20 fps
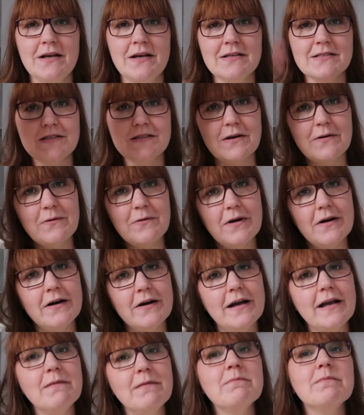So
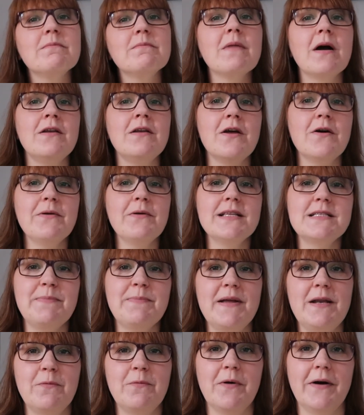I know it's
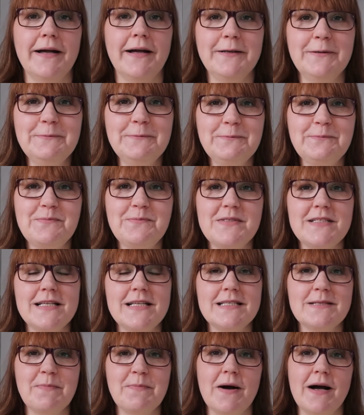been a while
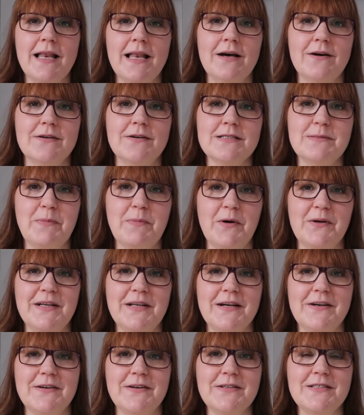since my last
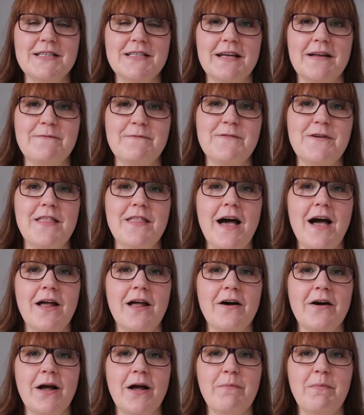podcast, and for that
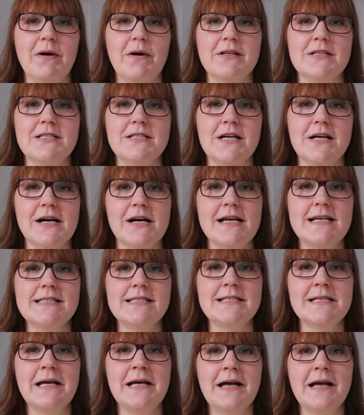I apologise.